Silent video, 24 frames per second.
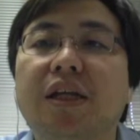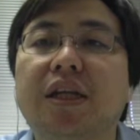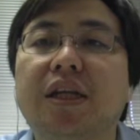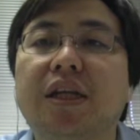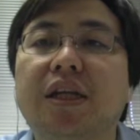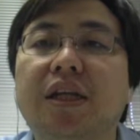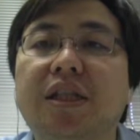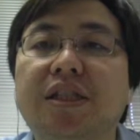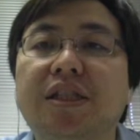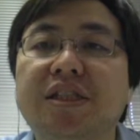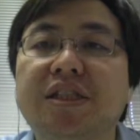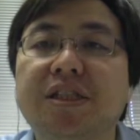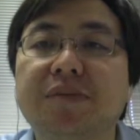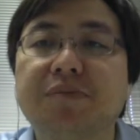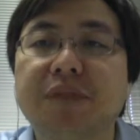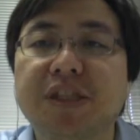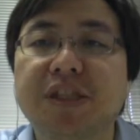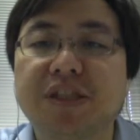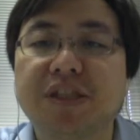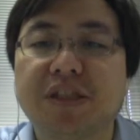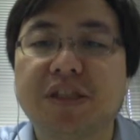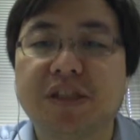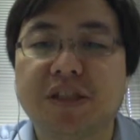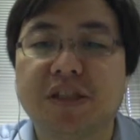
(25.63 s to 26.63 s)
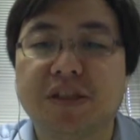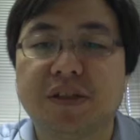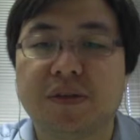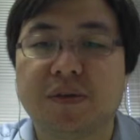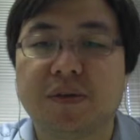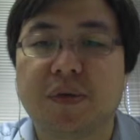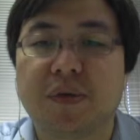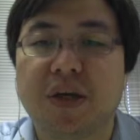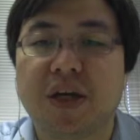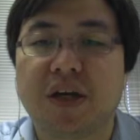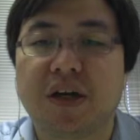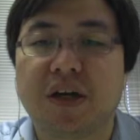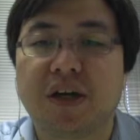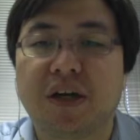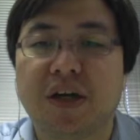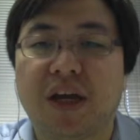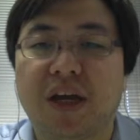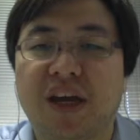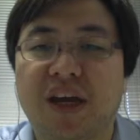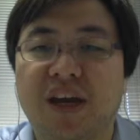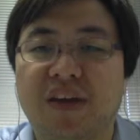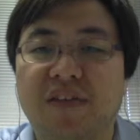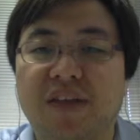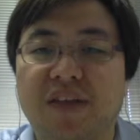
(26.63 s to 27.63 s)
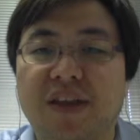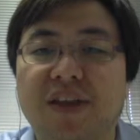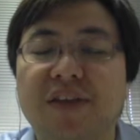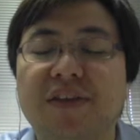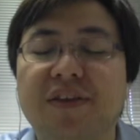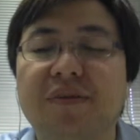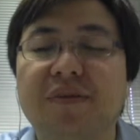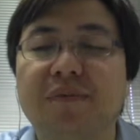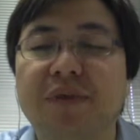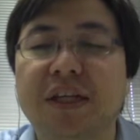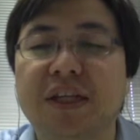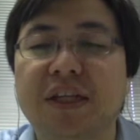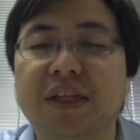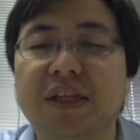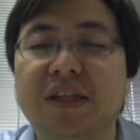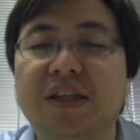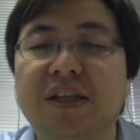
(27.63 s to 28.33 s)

This semester we're gonna have a little bit